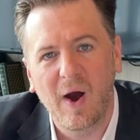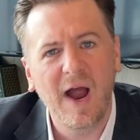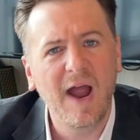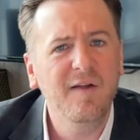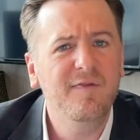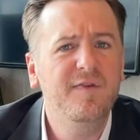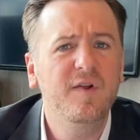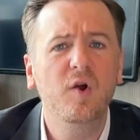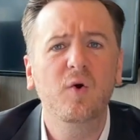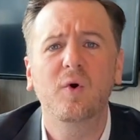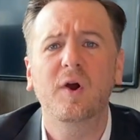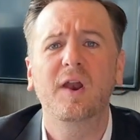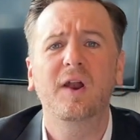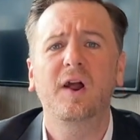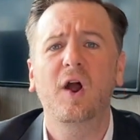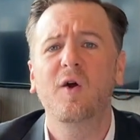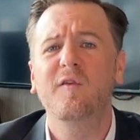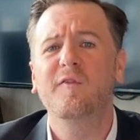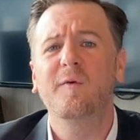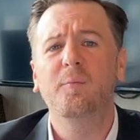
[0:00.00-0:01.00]
If you're going to
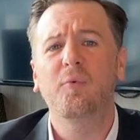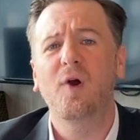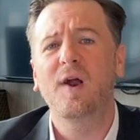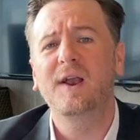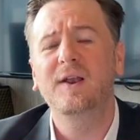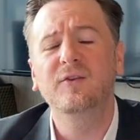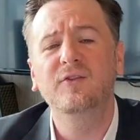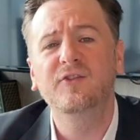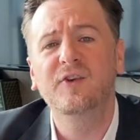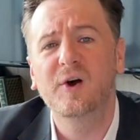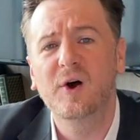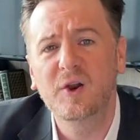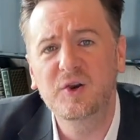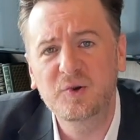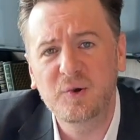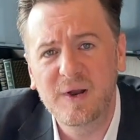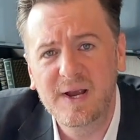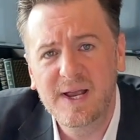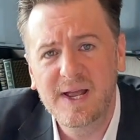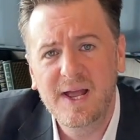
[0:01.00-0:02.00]
go for brain
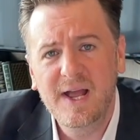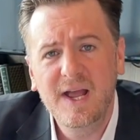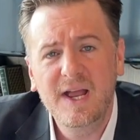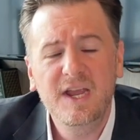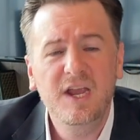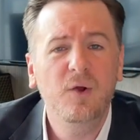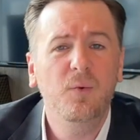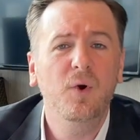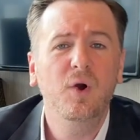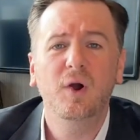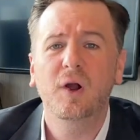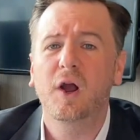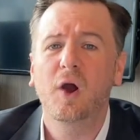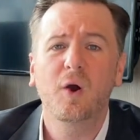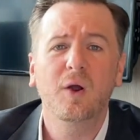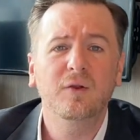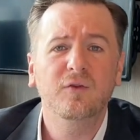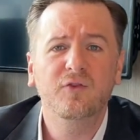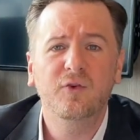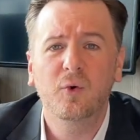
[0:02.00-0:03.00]
surgery, you wouldn't go
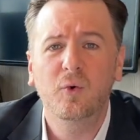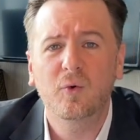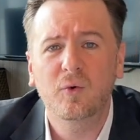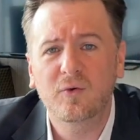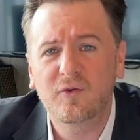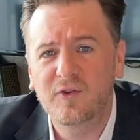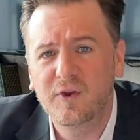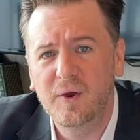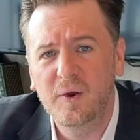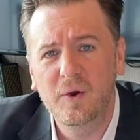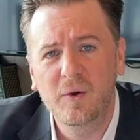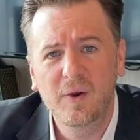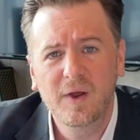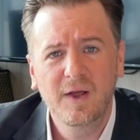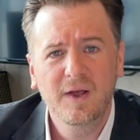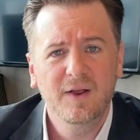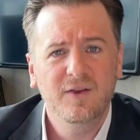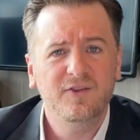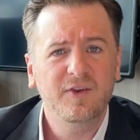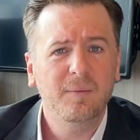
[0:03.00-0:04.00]
and talk to
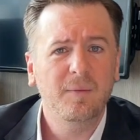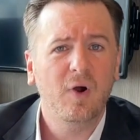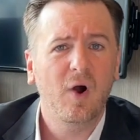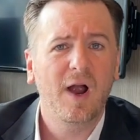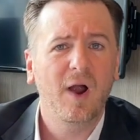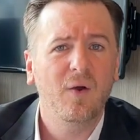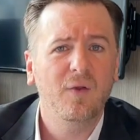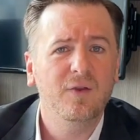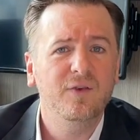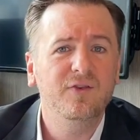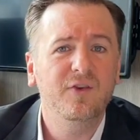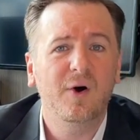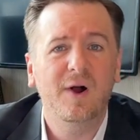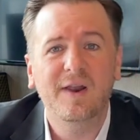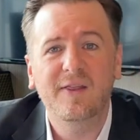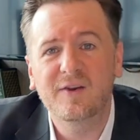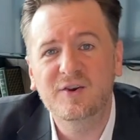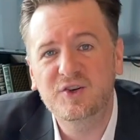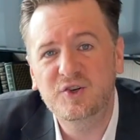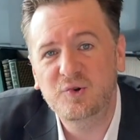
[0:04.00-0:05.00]
some guy on the side of
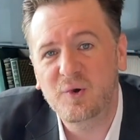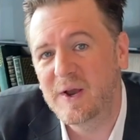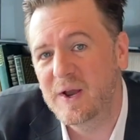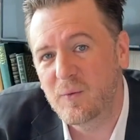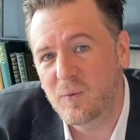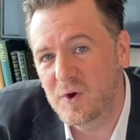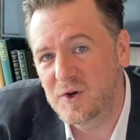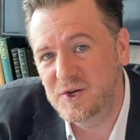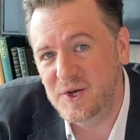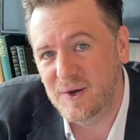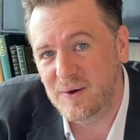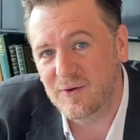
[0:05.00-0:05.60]
the street, would you?